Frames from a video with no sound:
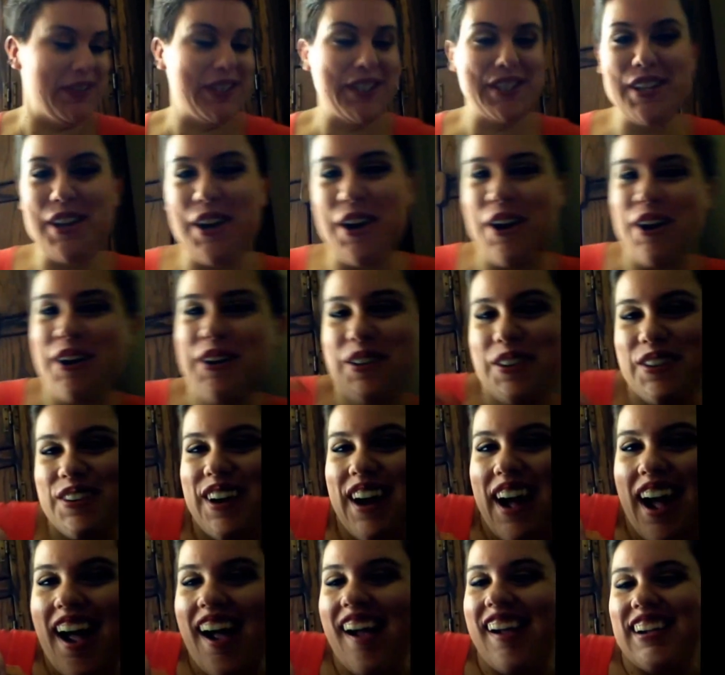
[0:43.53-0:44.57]
So
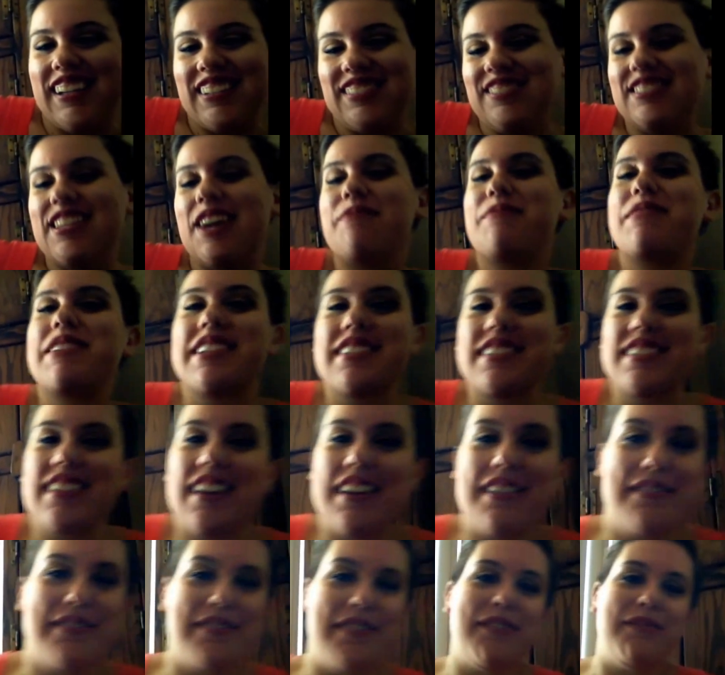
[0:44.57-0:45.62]
that means
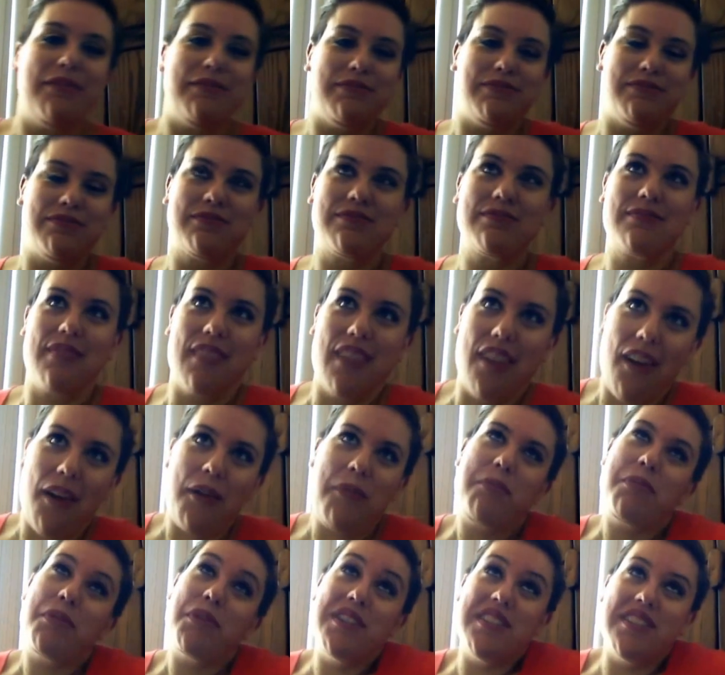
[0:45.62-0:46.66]
I've,
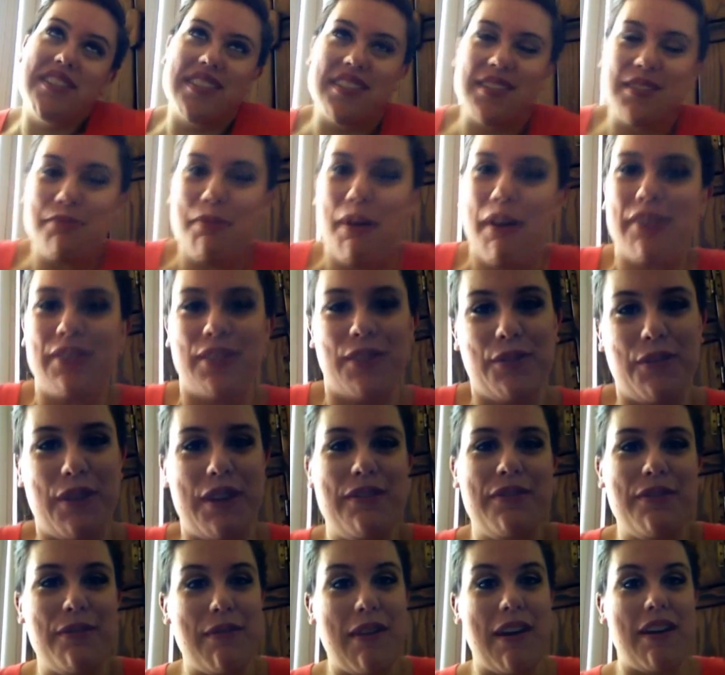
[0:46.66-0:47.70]
I'm 0.6 pounds away
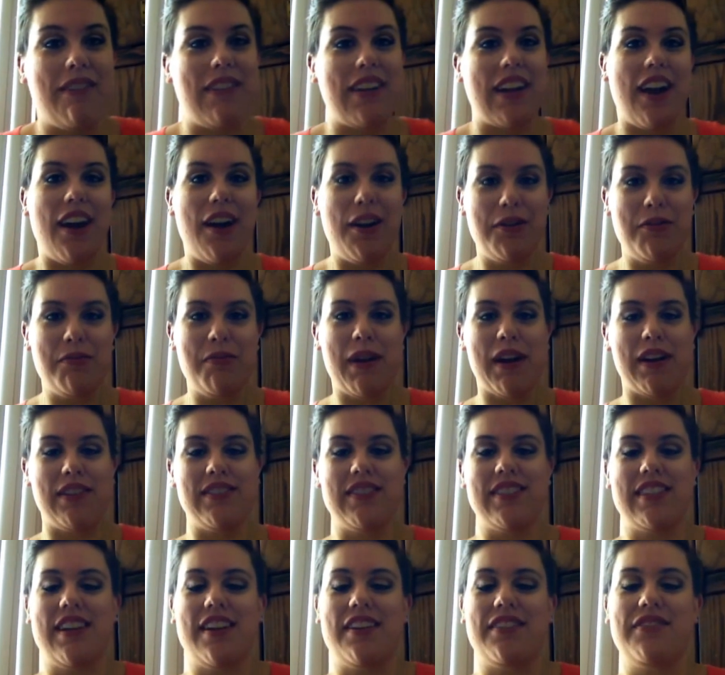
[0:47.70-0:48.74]
from having 100
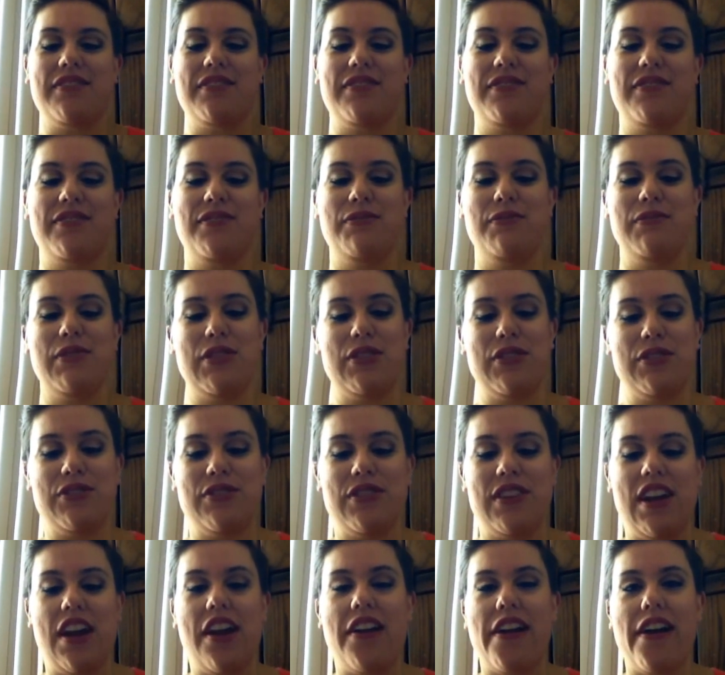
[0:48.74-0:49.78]
pounds down from
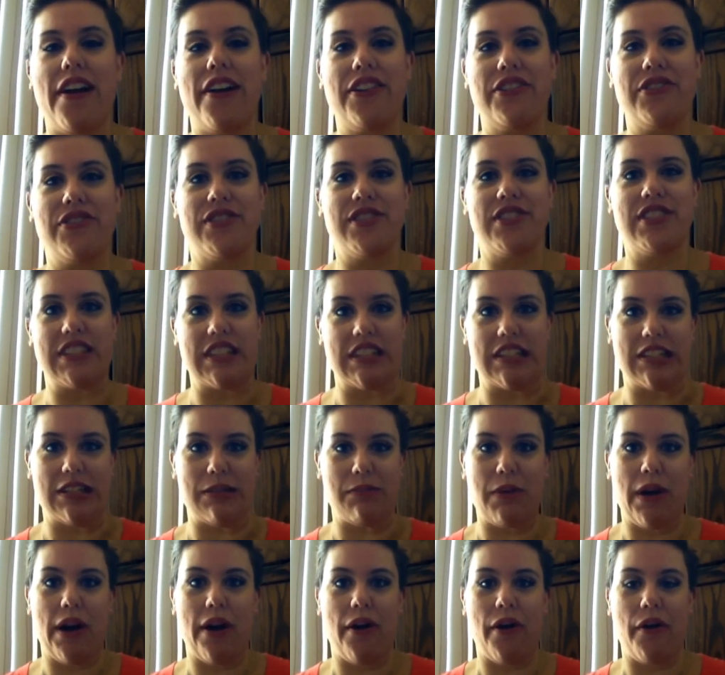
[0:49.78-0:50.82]
surgery and 160
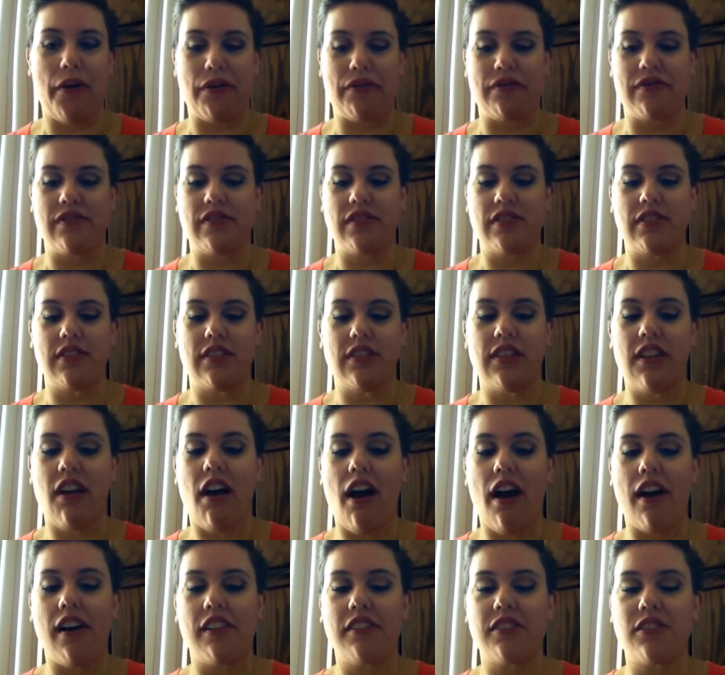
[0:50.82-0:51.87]
pound
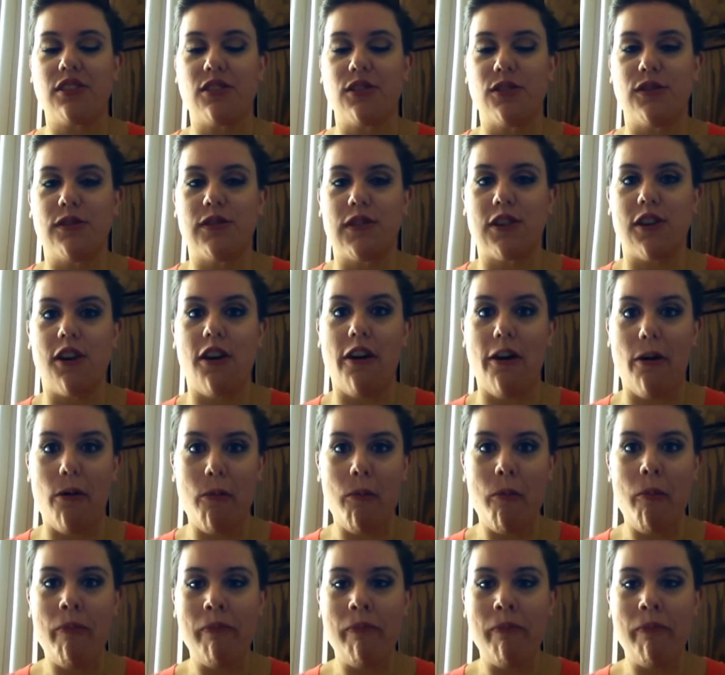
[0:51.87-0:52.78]
loss overall.